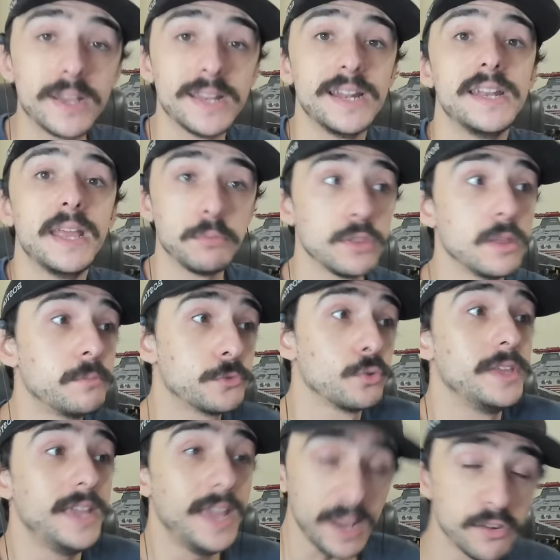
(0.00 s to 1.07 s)
enable them through
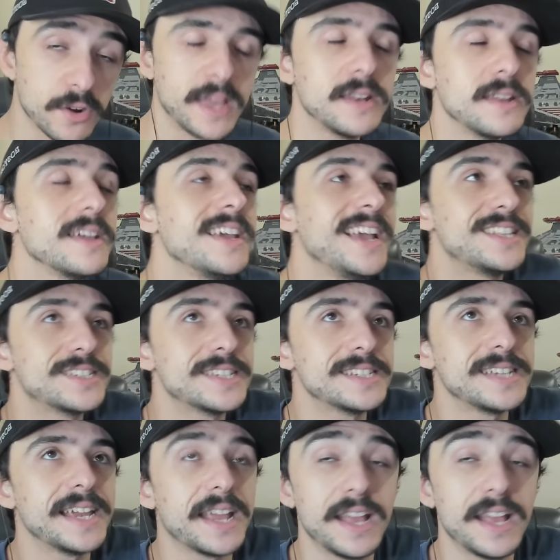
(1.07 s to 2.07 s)
the internet. It's just like